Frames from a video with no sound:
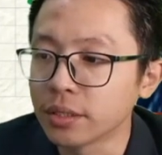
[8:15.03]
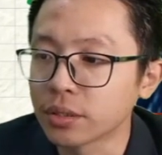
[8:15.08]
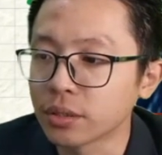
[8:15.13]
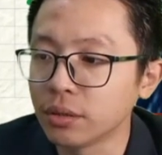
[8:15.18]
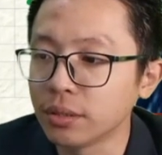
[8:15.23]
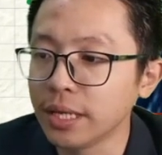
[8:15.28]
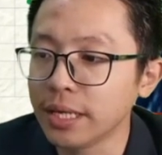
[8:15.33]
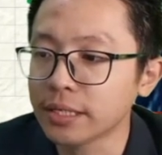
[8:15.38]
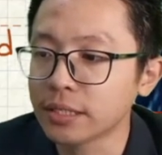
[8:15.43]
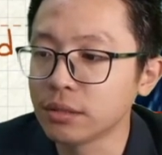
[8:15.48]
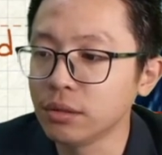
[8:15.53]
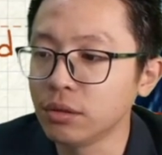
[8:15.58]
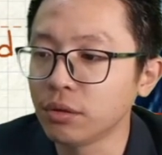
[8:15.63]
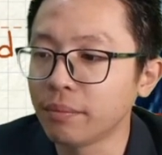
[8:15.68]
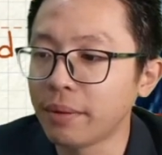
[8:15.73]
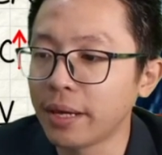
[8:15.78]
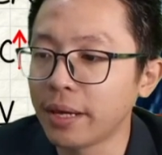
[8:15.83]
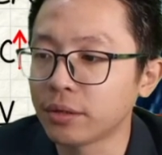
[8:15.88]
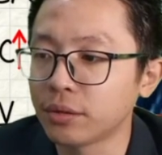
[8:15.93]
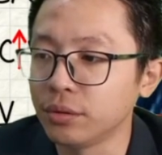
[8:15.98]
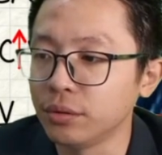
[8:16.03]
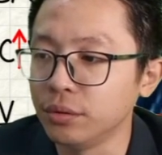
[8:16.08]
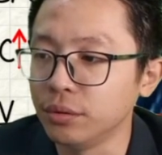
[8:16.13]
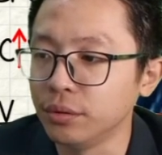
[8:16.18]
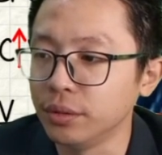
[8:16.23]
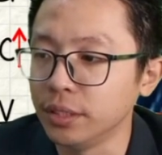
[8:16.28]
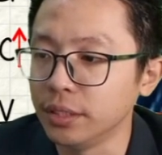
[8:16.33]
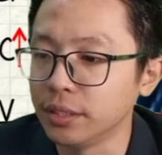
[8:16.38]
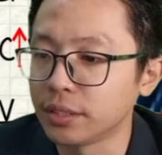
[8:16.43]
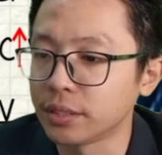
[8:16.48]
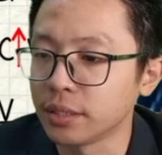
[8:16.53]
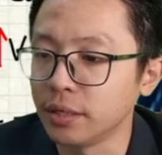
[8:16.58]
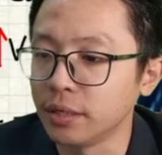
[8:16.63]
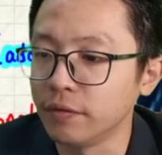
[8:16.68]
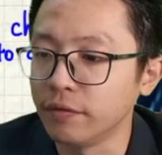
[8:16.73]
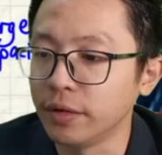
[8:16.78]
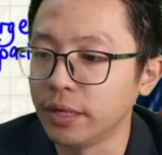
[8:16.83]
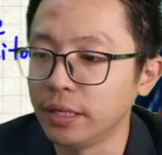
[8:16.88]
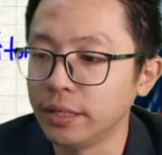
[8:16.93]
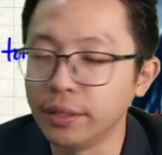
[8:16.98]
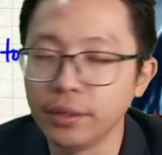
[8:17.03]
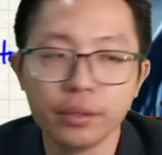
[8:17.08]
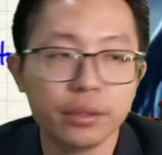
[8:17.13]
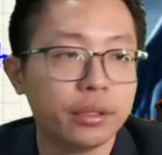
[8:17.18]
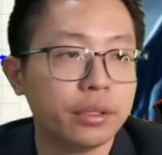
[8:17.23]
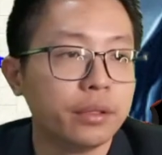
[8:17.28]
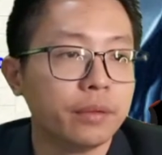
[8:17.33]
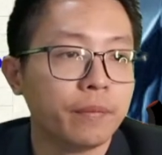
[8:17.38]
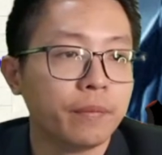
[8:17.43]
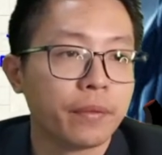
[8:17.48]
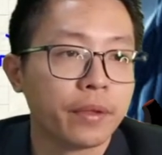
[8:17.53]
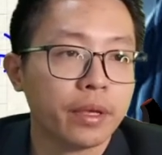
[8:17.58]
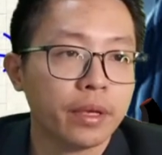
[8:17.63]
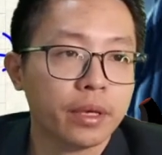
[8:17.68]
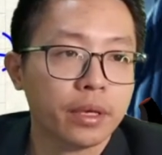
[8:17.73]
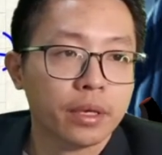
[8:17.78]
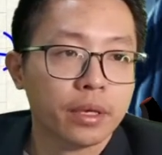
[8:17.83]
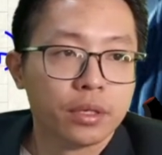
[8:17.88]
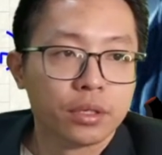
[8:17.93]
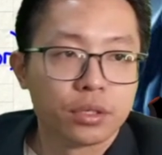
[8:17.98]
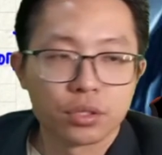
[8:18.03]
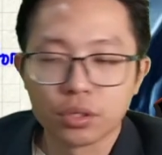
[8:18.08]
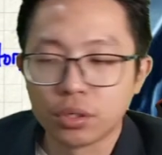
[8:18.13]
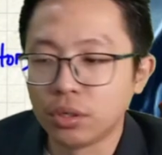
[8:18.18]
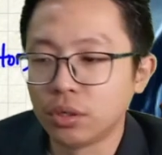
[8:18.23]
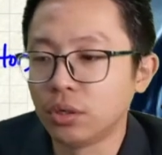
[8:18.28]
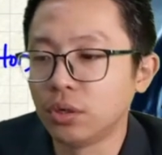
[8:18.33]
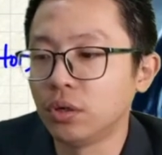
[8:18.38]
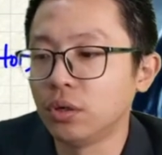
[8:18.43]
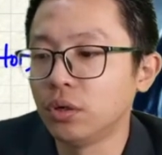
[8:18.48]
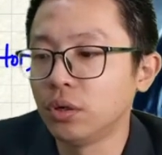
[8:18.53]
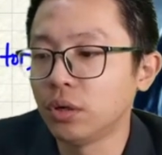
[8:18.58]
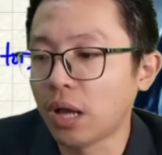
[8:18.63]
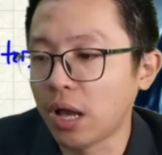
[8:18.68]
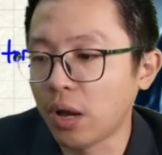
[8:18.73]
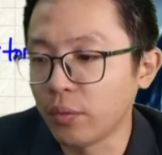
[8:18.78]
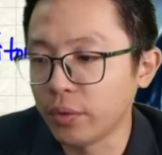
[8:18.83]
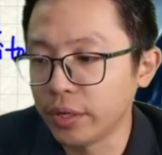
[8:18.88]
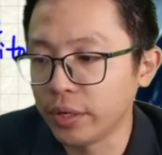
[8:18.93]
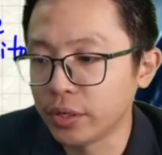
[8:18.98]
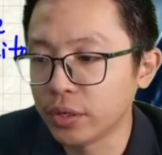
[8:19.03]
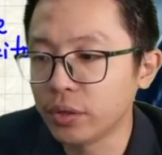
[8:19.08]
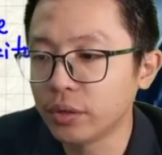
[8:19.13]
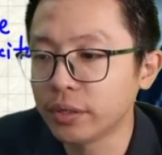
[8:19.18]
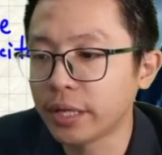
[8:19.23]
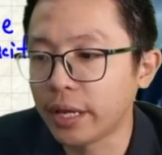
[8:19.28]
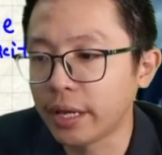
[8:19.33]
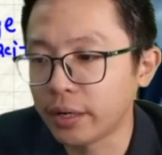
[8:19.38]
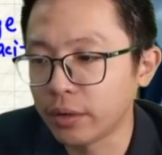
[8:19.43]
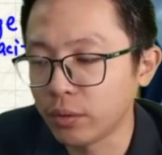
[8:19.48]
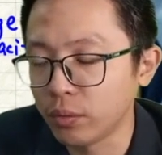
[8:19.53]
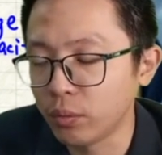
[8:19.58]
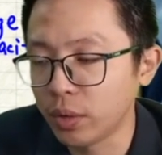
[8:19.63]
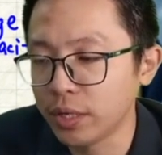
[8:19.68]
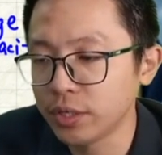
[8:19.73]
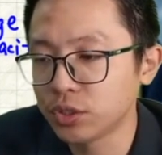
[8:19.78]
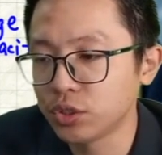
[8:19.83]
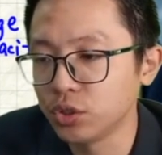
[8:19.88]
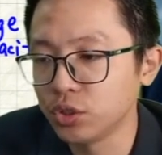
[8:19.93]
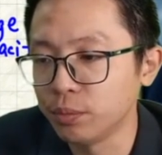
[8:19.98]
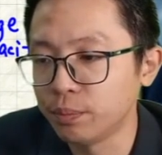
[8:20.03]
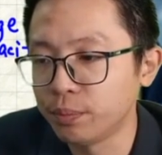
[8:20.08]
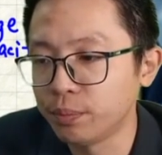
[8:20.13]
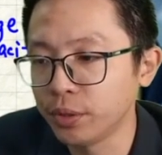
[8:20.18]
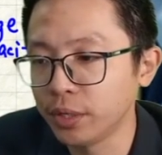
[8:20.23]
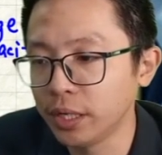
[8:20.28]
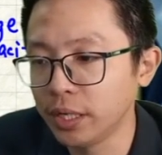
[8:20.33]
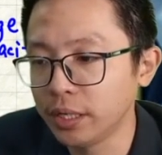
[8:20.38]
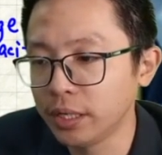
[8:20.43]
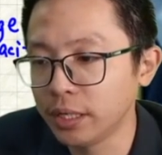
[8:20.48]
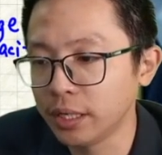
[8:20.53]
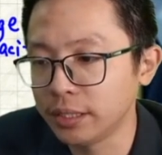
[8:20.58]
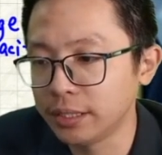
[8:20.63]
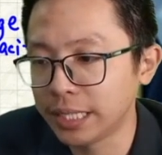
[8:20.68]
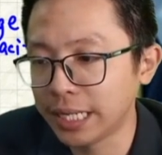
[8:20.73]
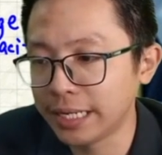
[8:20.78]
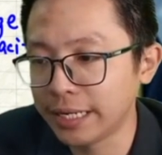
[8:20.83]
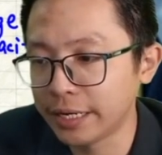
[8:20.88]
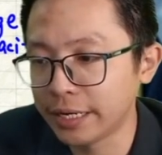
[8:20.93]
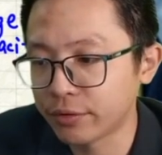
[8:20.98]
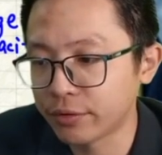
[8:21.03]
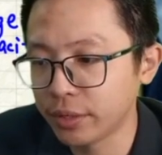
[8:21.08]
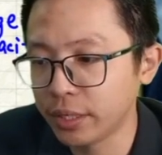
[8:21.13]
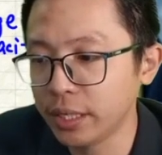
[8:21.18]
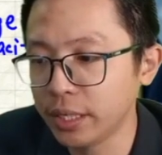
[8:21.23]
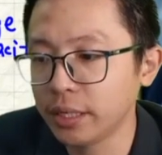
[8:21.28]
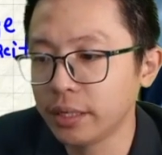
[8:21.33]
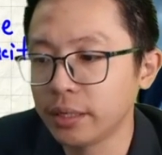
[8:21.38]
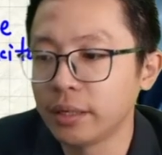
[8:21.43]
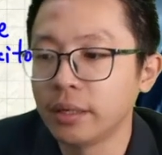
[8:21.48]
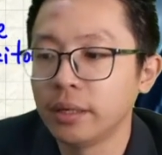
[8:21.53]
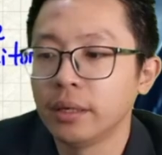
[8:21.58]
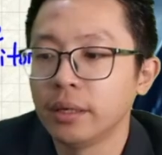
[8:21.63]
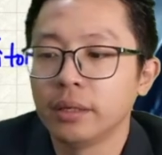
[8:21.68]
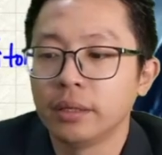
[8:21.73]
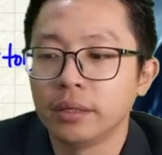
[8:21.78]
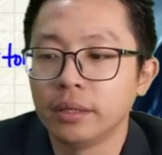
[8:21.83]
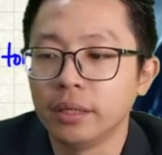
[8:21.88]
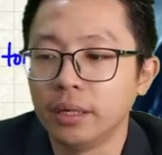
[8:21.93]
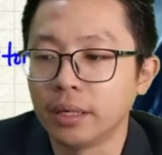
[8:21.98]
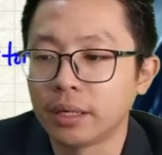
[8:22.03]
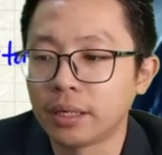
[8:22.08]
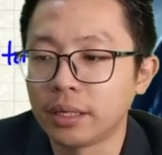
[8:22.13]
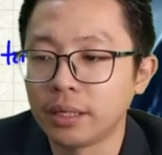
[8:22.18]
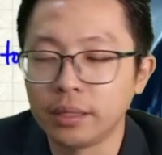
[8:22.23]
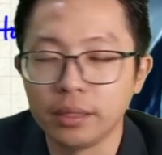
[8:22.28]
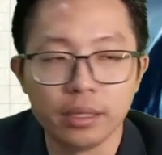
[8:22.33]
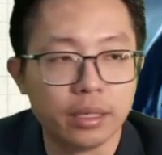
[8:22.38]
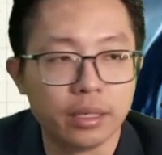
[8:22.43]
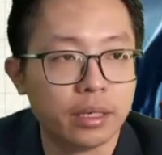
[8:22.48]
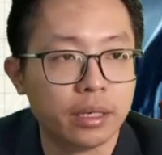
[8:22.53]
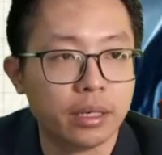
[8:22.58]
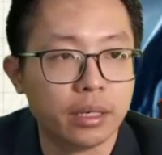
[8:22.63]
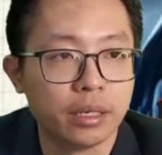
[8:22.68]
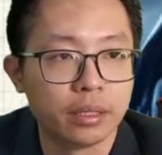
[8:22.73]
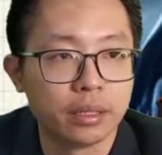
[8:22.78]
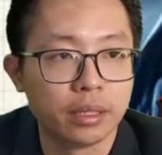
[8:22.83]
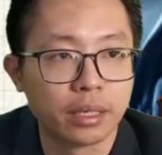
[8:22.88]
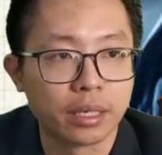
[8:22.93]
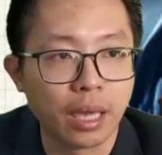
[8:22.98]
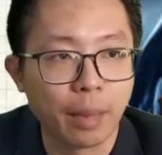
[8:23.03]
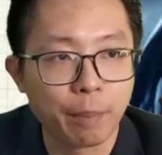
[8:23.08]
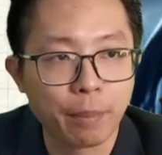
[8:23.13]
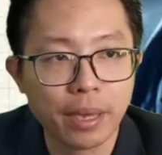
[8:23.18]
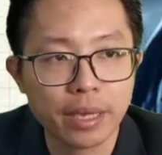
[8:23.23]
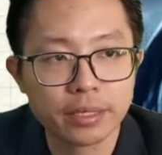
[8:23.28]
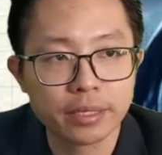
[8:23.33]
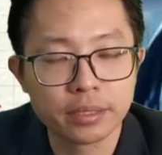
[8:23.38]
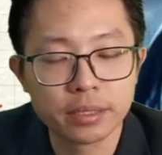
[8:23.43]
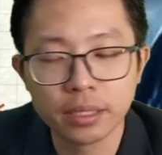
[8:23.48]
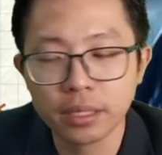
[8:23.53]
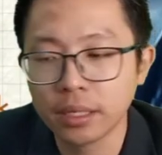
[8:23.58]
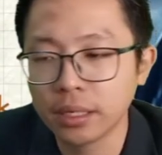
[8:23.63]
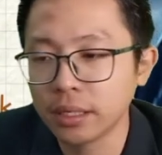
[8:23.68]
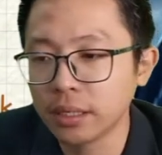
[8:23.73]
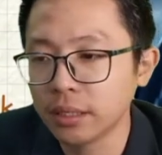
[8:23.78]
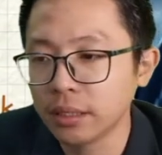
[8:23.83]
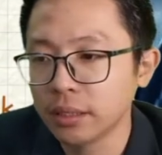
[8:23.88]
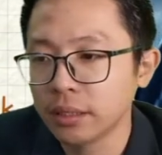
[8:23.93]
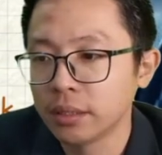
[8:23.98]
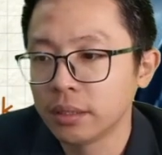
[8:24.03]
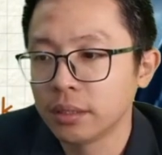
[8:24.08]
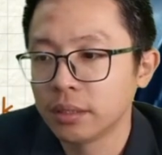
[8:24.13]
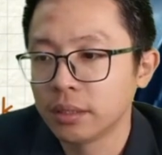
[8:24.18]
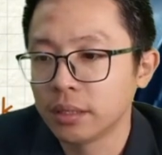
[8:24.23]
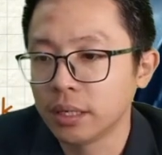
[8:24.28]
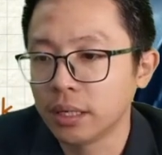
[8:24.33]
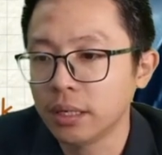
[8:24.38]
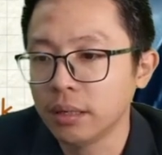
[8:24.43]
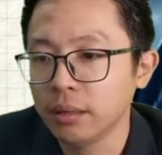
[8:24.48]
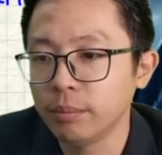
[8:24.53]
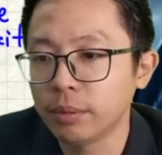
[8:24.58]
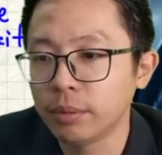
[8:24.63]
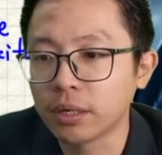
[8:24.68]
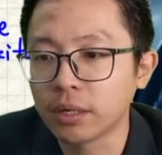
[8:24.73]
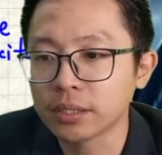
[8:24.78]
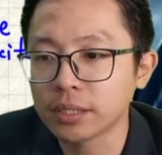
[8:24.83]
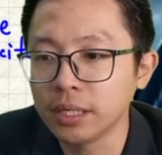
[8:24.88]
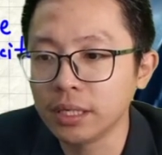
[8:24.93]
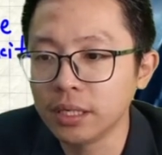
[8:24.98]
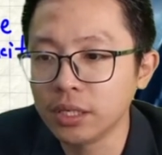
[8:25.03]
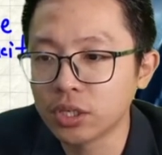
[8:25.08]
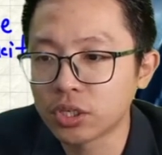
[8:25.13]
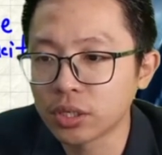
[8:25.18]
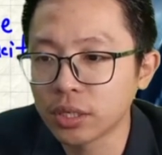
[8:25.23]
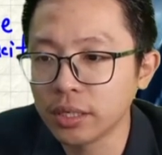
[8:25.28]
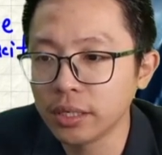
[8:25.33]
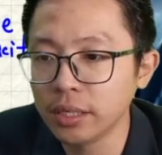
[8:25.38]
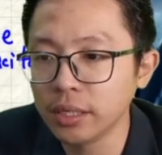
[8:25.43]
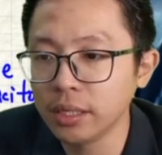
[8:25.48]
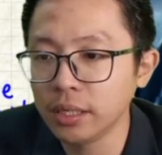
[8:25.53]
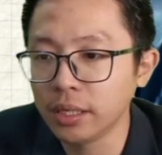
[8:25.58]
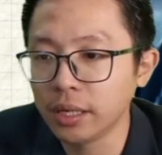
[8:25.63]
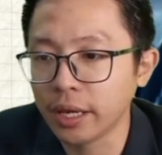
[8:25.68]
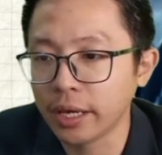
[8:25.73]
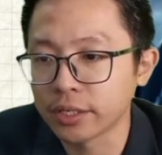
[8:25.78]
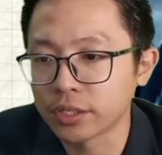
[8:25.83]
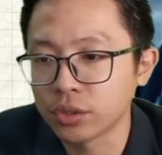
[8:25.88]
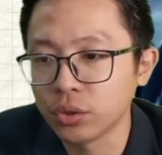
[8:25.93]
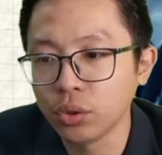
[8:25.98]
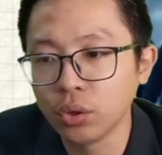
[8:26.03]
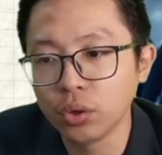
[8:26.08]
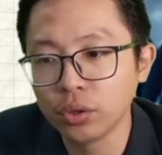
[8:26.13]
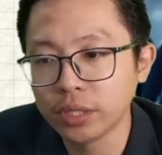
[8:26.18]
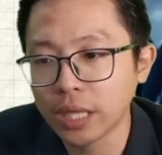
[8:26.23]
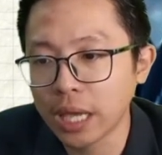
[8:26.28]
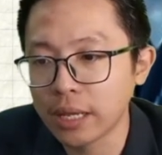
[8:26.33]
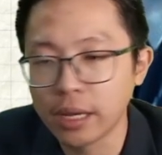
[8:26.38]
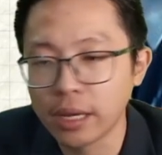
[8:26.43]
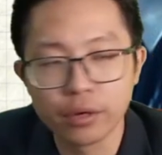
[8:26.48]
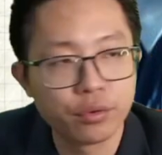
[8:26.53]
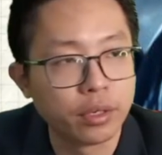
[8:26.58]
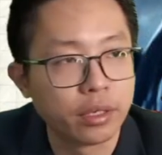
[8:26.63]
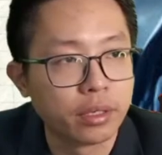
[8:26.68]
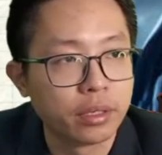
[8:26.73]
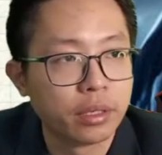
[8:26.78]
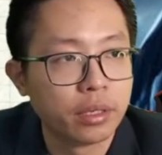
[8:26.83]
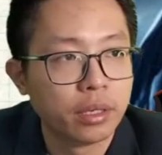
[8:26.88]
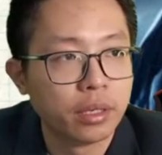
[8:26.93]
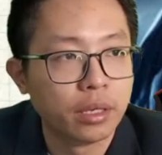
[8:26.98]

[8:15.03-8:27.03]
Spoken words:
So let's look back to this value. So we know that once you put in the dielectric, the capacitor, because initially it has no dielectric,